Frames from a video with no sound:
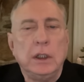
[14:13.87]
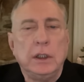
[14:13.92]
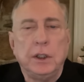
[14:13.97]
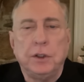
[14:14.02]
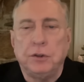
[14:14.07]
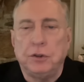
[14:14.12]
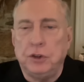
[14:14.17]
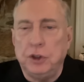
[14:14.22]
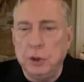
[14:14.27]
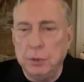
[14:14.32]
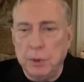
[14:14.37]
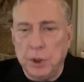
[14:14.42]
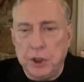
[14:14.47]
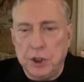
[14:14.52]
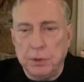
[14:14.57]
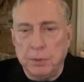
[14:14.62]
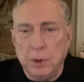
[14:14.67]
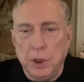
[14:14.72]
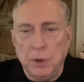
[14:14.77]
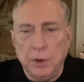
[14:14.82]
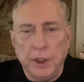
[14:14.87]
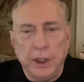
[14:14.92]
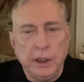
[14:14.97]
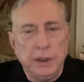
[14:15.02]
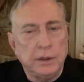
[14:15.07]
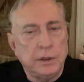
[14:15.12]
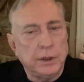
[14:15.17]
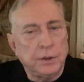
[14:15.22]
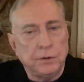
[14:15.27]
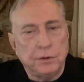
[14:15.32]
There's too much
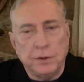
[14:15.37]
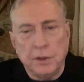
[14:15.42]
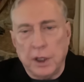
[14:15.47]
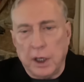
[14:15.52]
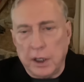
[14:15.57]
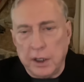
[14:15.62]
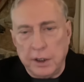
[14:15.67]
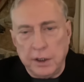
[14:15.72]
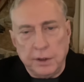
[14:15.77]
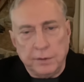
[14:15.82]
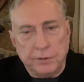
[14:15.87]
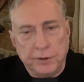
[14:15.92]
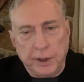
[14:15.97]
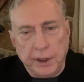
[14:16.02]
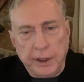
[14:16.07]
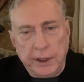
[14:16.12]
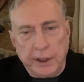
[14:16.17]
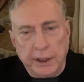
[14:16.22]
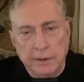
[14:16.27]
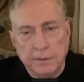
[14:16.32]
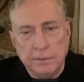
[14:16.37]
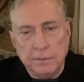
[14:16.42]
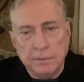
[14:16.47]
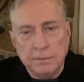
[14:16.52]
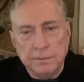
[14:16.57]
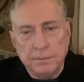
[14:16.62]
emoting. There's not enough thinking.